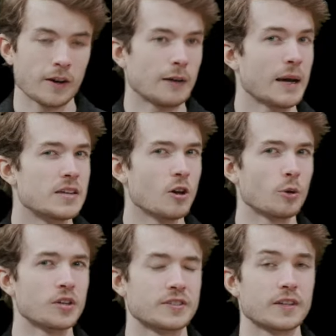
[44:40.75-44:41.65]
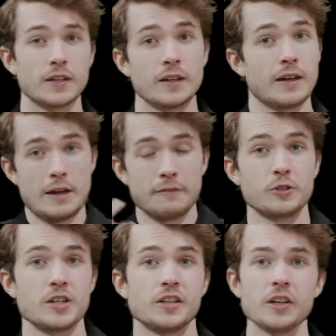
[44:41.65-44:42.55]
I might notice that
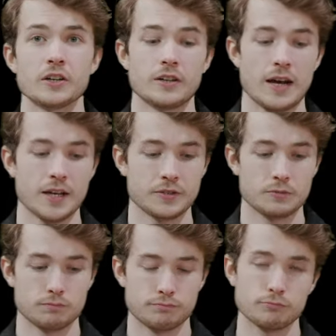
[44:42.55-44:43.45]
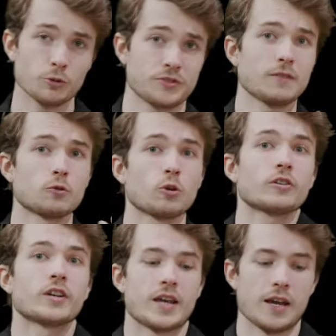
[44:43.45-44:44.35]
every year has well, several
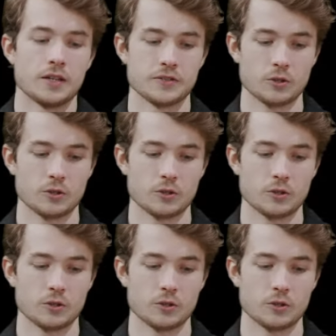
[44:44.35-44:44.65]
hurricanes.